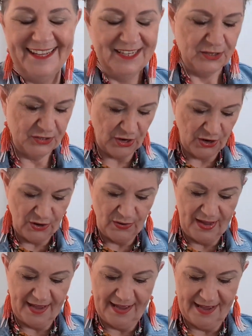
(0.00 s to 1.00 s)
So
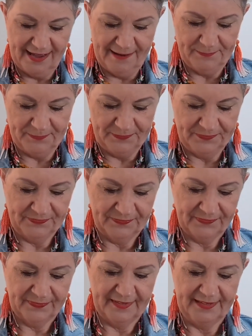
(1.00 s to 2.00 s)

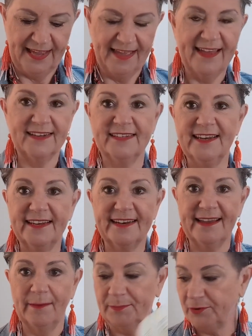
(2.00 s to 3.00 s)
yeah, that's knitted
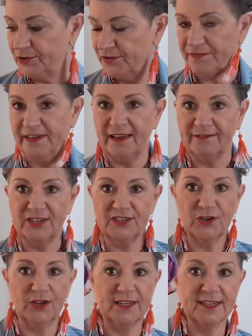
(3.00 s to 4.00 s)
up beautifully. I've just
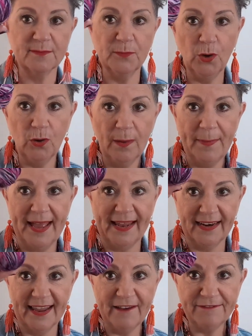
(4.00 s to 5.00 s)
got a small
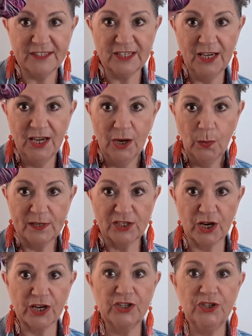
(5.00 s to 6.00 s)
amount left, which
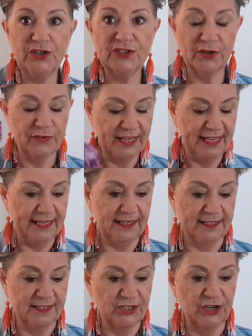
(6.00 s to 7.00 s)
I can use on the heel
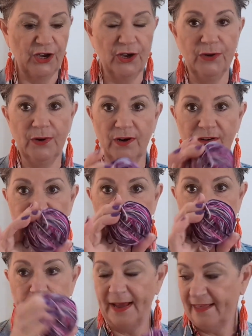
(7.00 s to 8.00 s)
and toe of
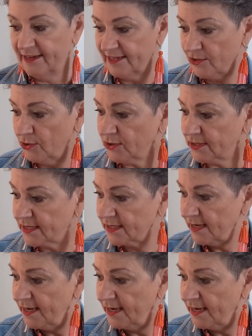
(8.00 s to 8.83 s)
some other socks.